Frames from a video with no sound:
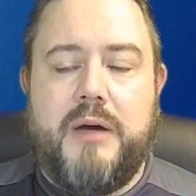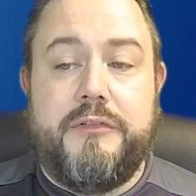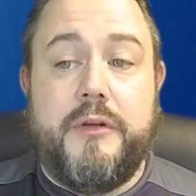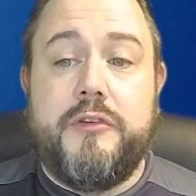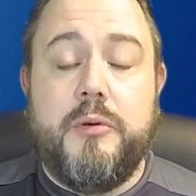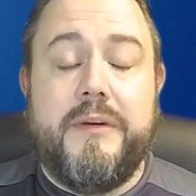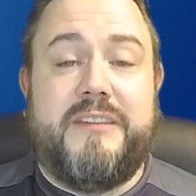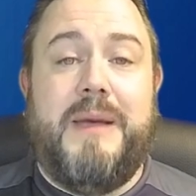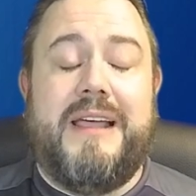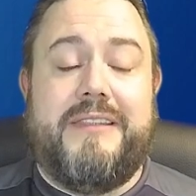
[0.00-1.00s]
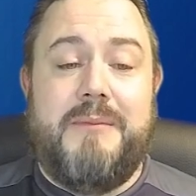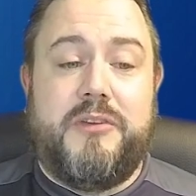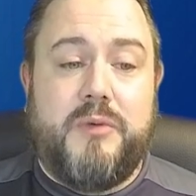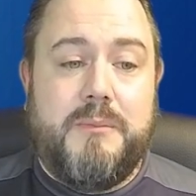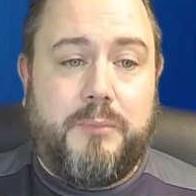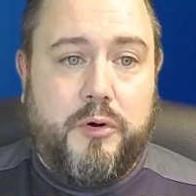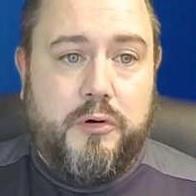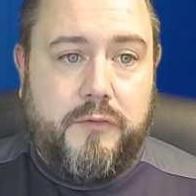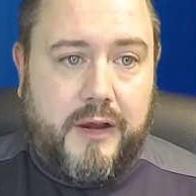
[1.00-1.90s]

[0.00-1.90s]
so I do expect them to improve a